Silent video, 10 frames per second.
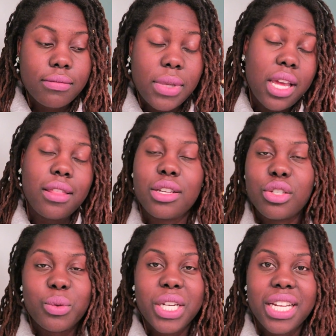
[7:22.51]
yeah, that's
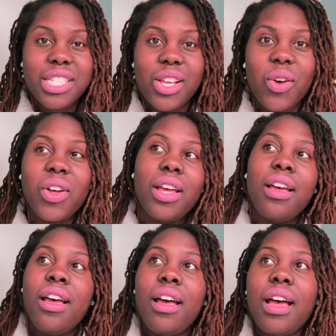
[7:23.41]
just what it is. So,
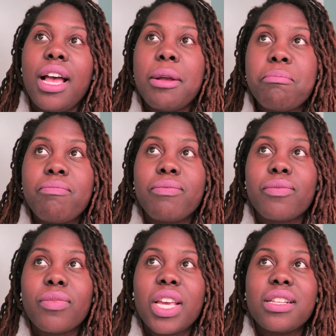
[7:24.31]

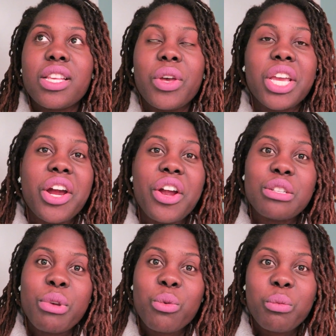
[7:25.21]
so
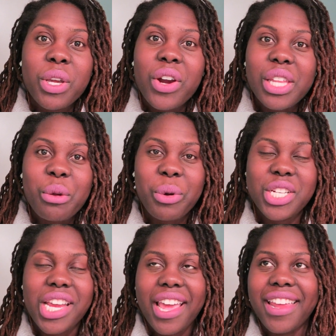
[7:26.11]
encouragement will be greatly
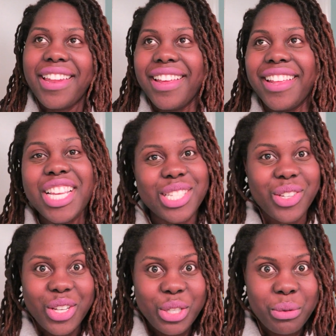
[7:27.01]
appreciated. This is
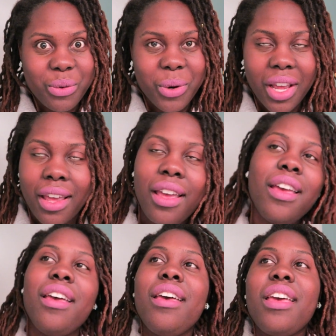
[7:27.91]
what YouTube is for, okay?
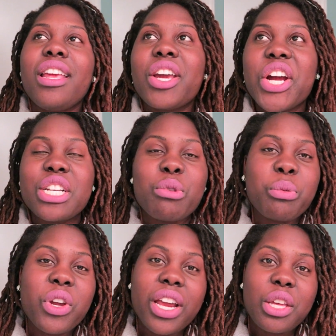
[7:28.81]
Encouragement
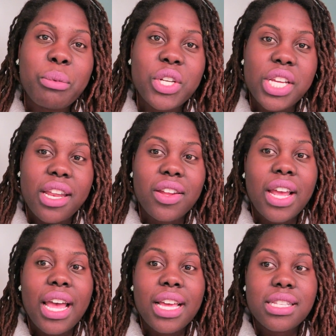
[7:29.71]
will be greatly appreciated, you
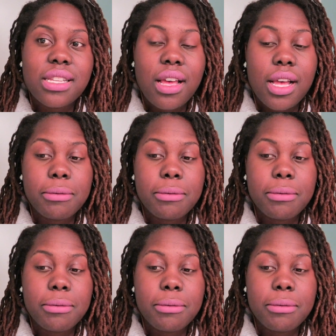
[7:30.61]
guys.